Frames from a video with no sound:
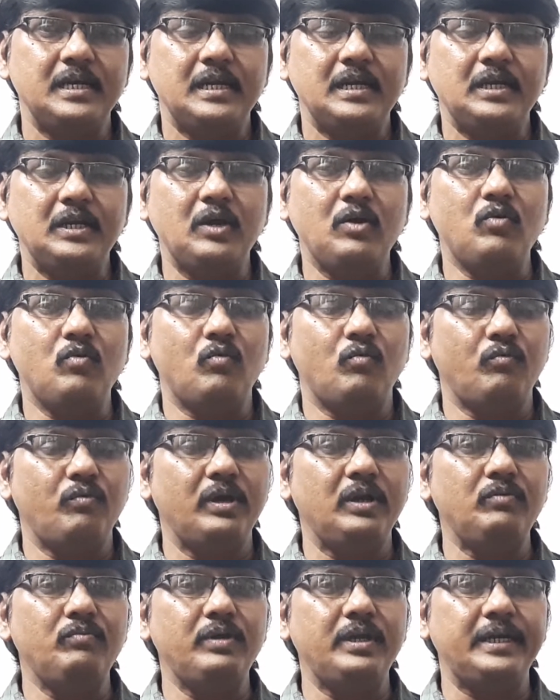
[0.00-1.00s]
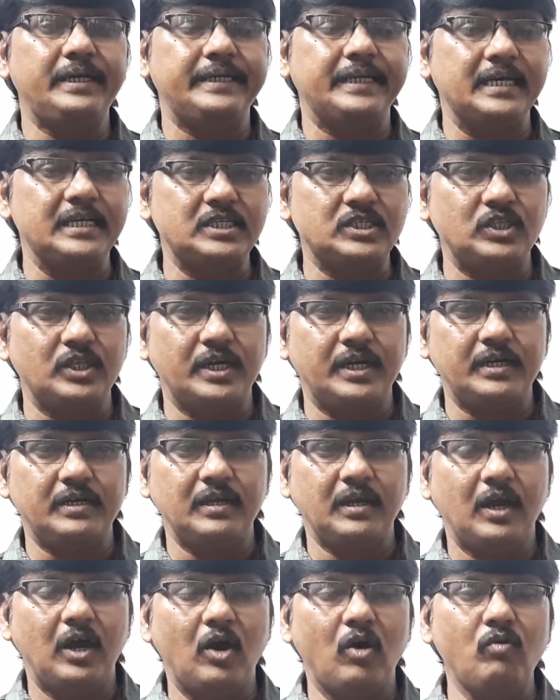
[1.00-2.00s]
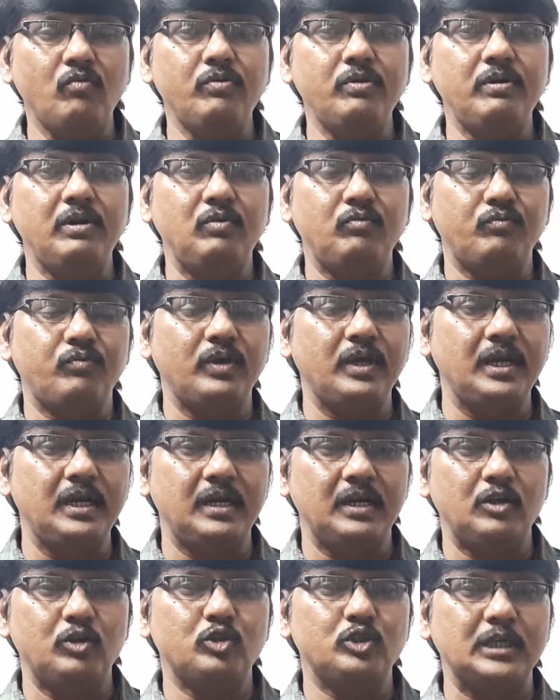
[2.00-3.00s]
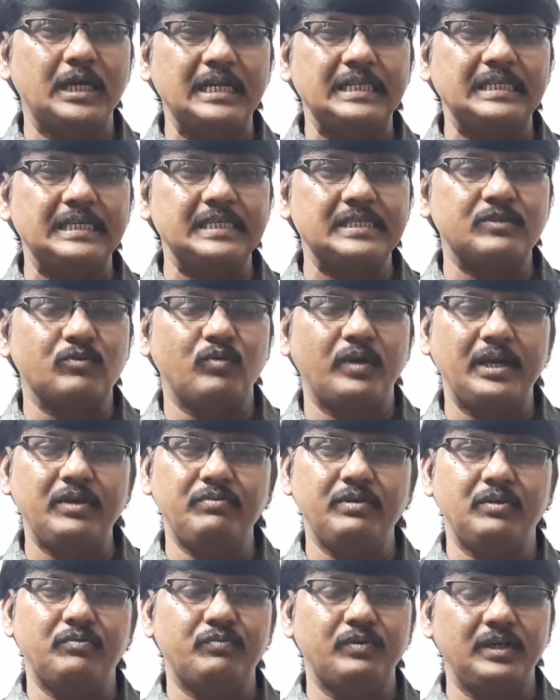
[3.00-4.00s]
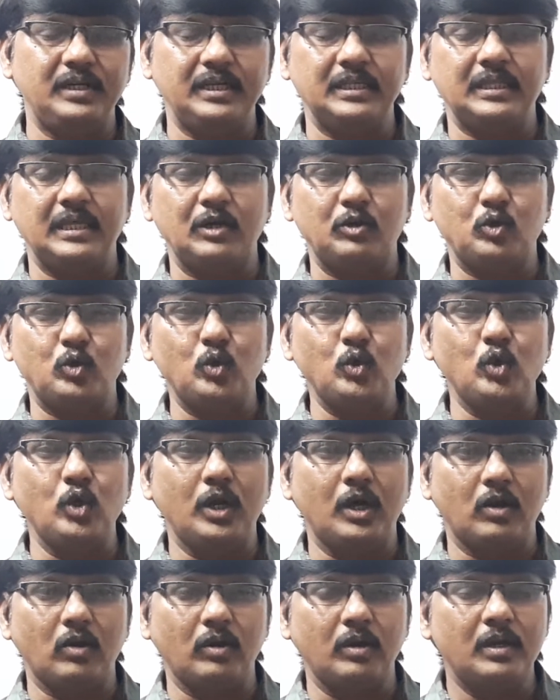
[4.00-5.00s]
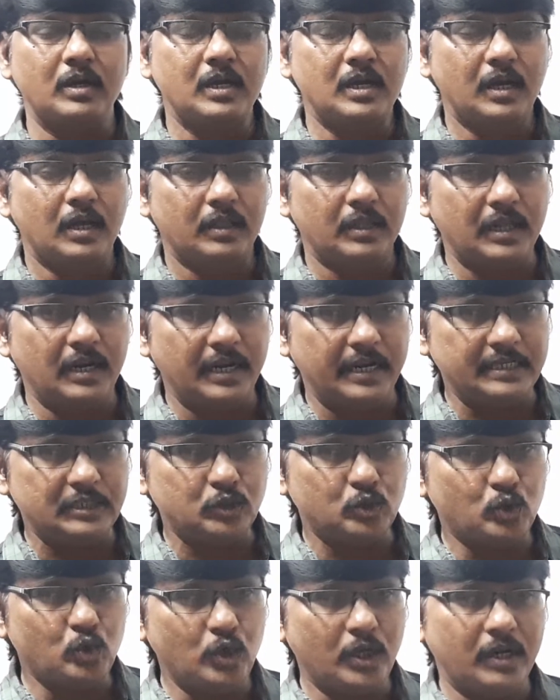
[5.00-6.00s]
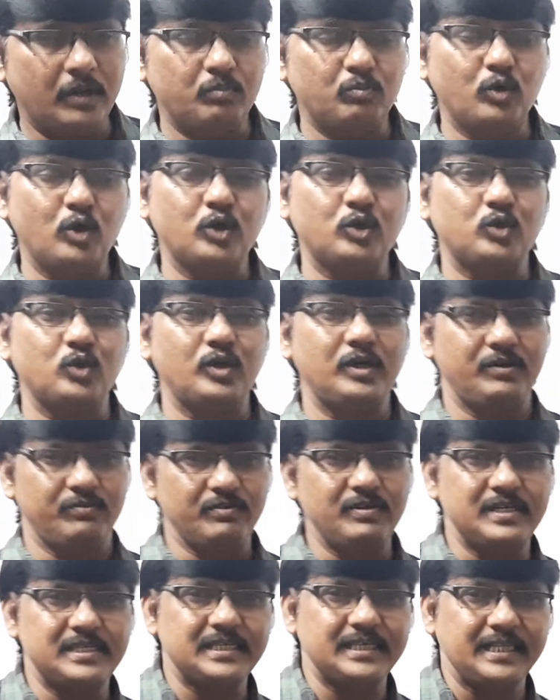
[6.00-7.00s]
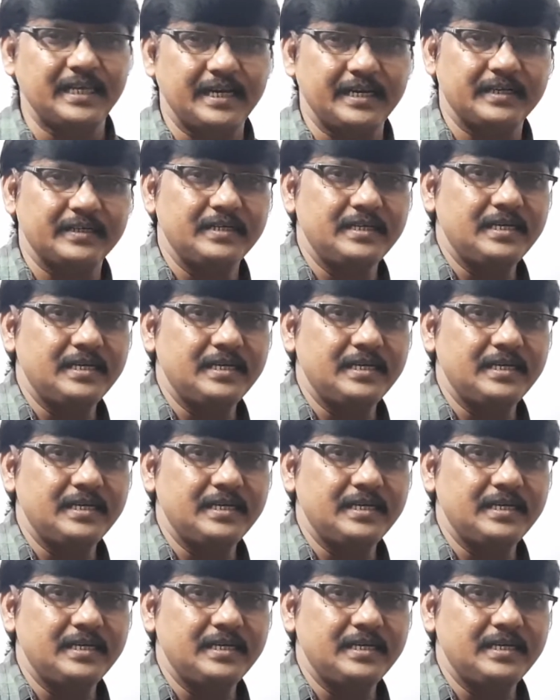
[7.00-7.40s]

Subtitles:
Now when we touch that, how we will feel, those are things, why we are feeling the cool or the less cool or more cool, we will see that.